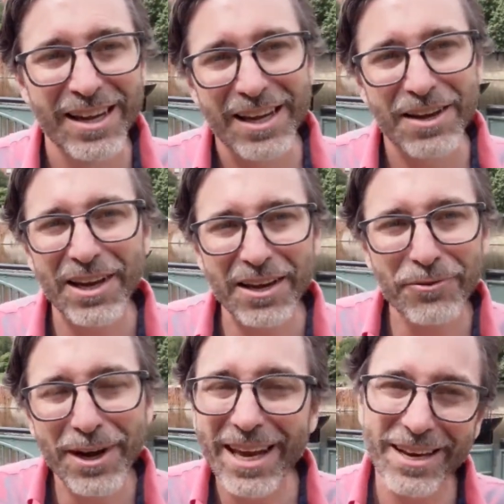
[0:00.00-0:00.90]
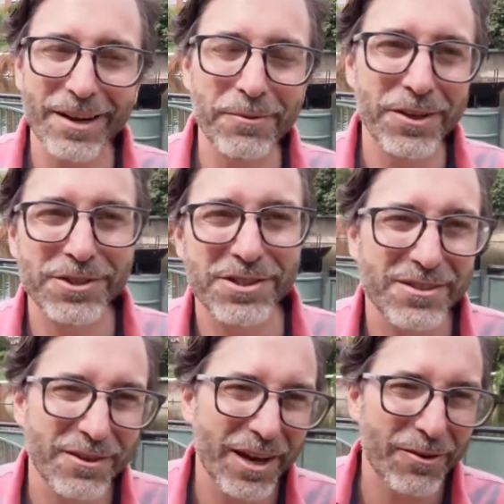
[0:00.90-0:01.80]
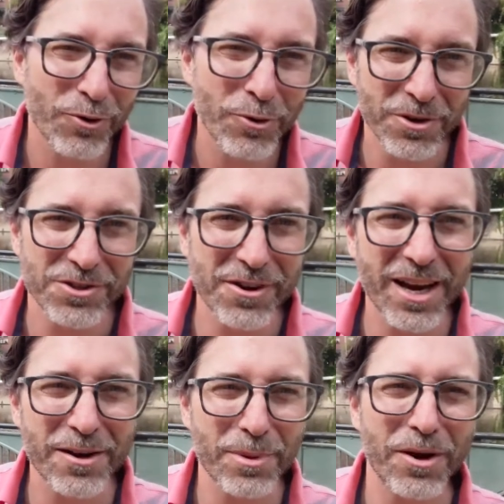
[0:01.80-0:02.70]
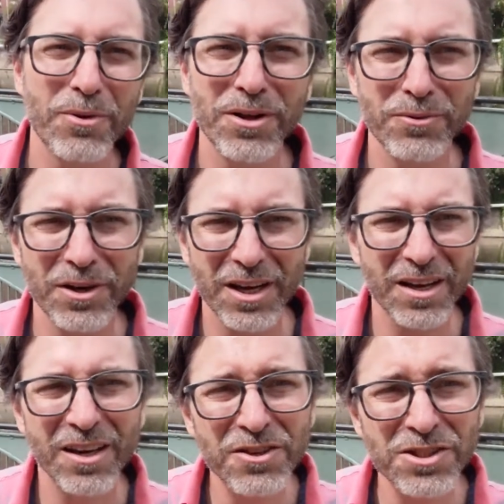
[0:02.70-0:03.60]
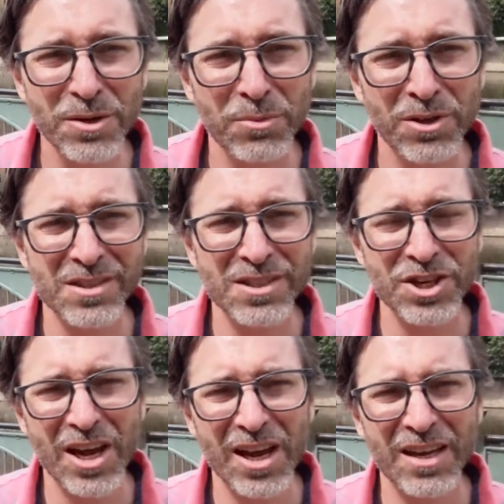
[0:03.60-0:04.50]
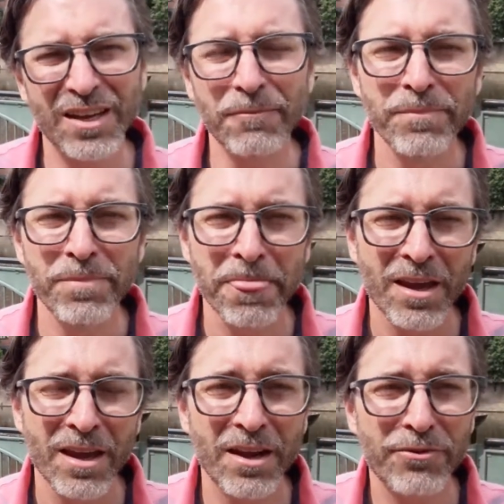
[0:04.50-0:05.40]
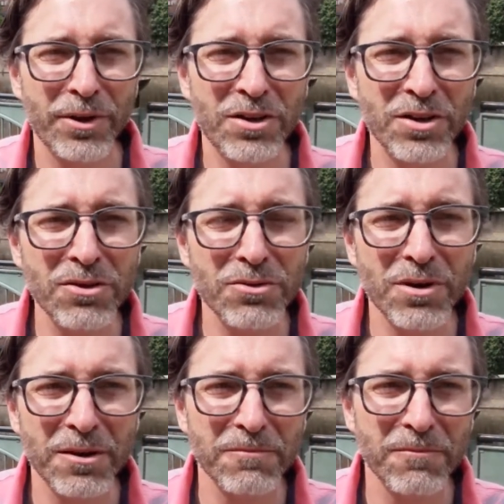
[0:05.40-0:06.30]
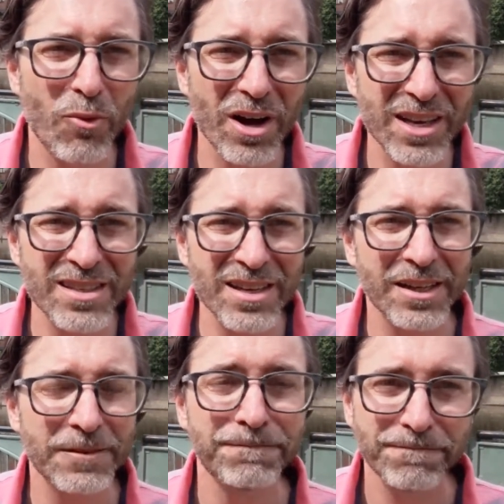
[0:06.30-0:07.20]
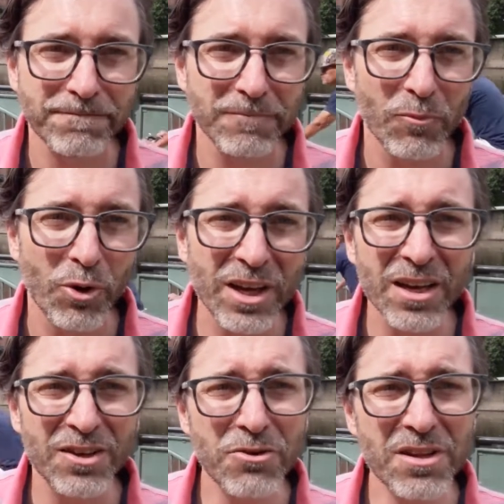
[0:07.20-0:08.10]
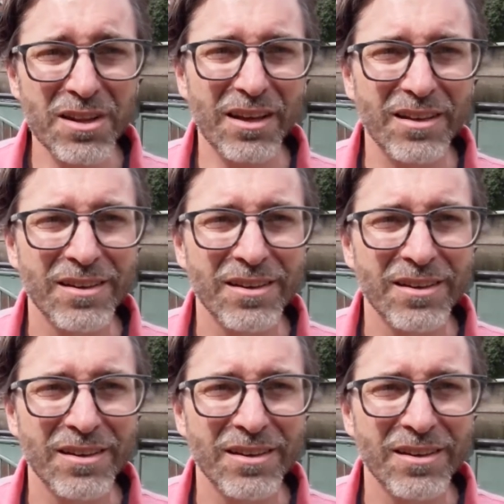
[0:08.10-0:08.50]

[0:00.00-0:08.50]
if you, if we get a, I mean, there's like rumors, right, about whether we're going to get another stimulus check, and and if we do, um, what uh, what are you going to do with it?